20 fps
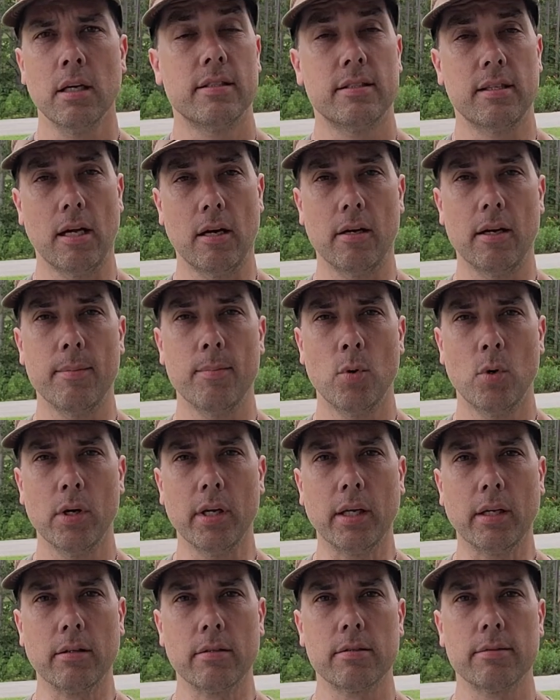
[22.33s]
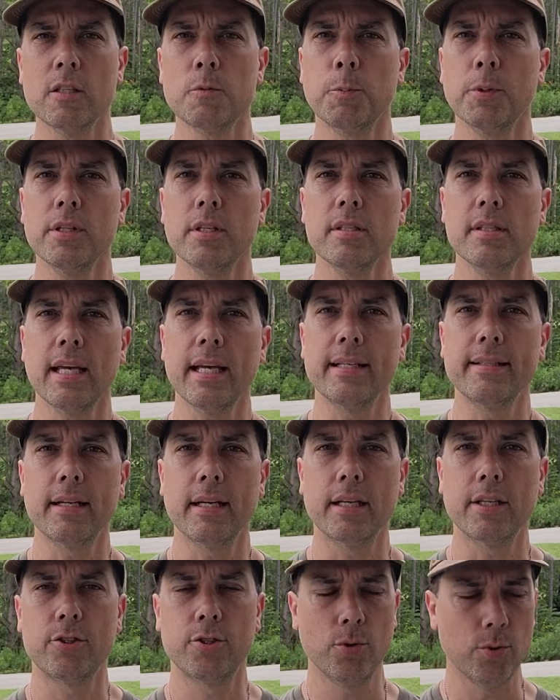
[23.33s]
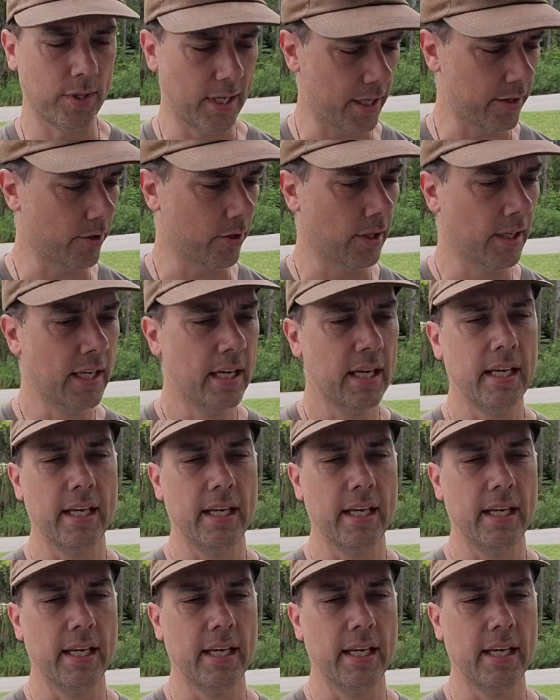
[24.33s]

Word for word: Saturday mornings. Let's put this antenna together.